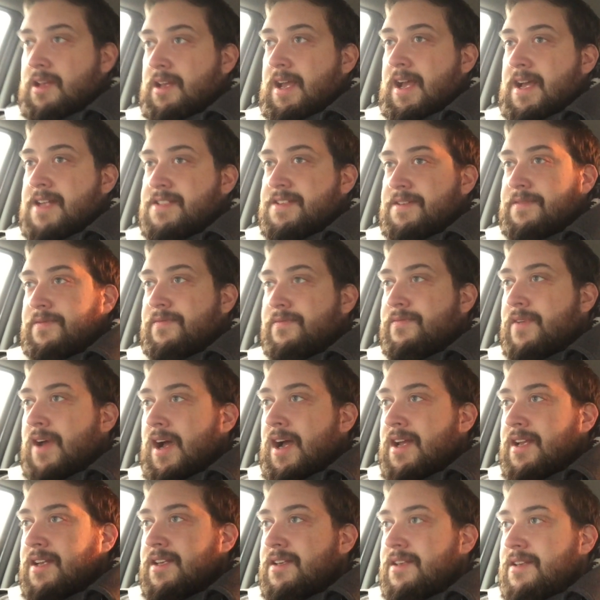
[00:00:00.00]
as if
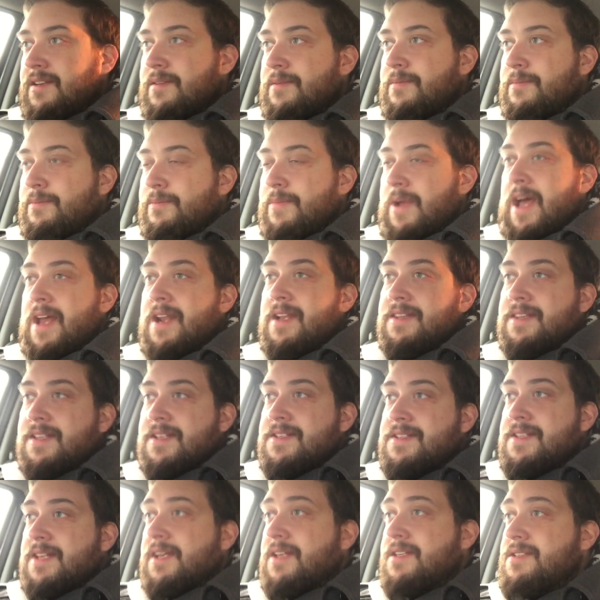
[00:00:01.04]
I edit
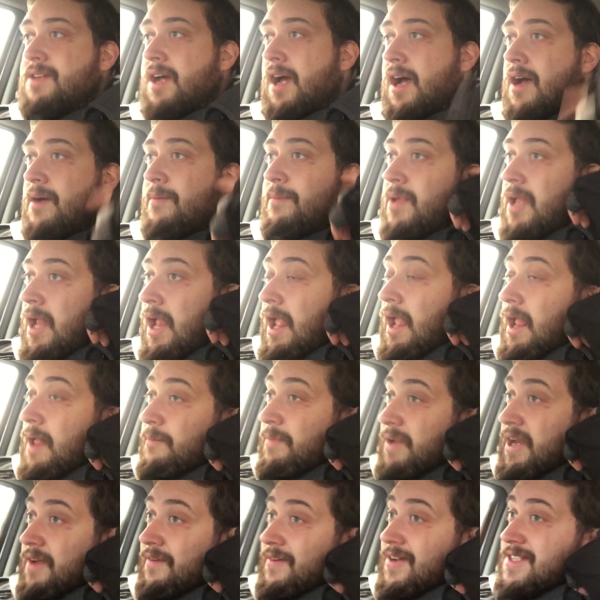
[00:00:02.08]
these things.
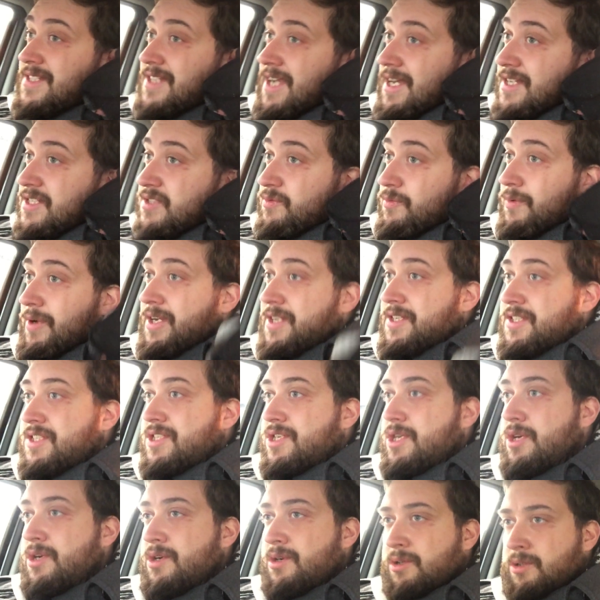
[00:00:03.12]
But anyways, guys, wanted
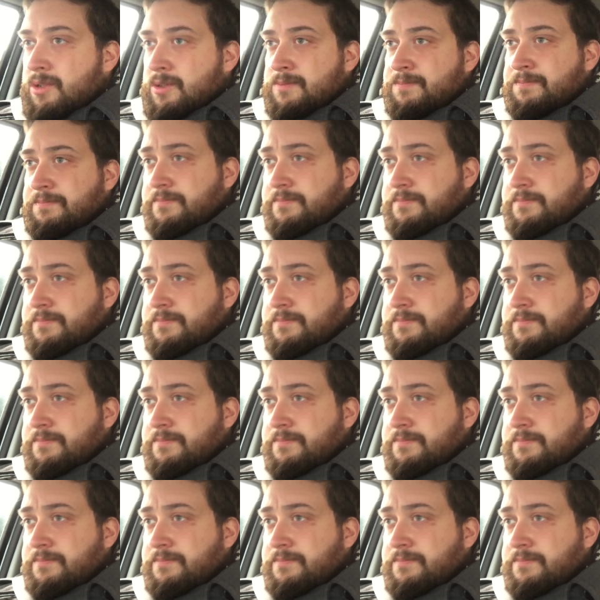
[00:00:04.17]
to